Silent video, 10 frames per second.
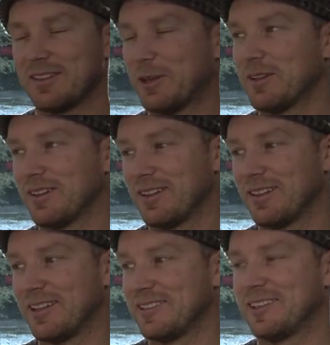
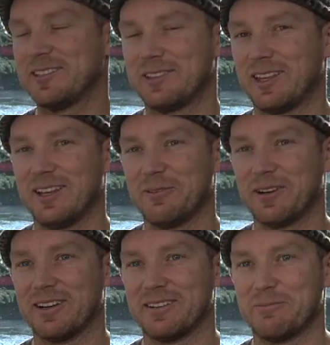this thing
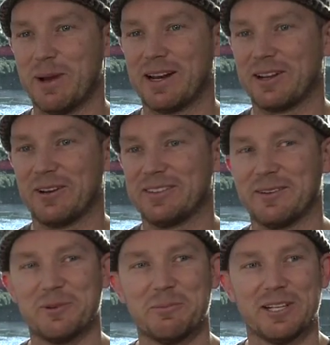where Patagonia,
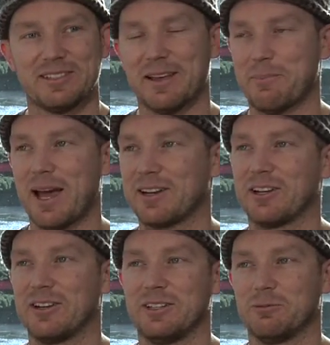someone mentioned that
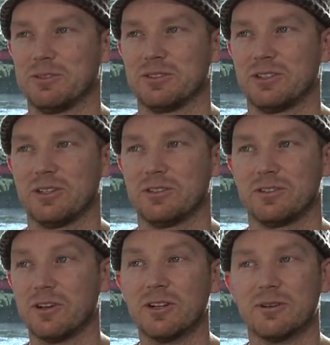Patagonia won't show
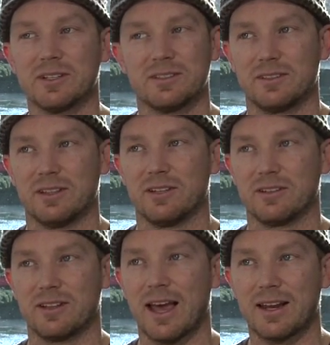soloists in their
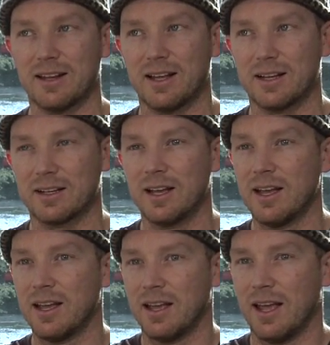catalog.
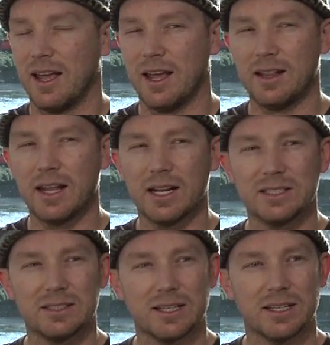And then I
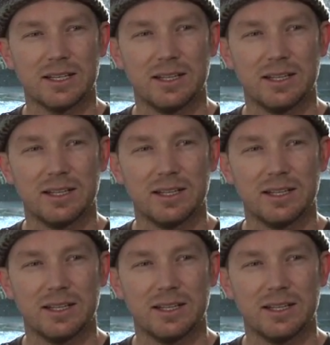was like,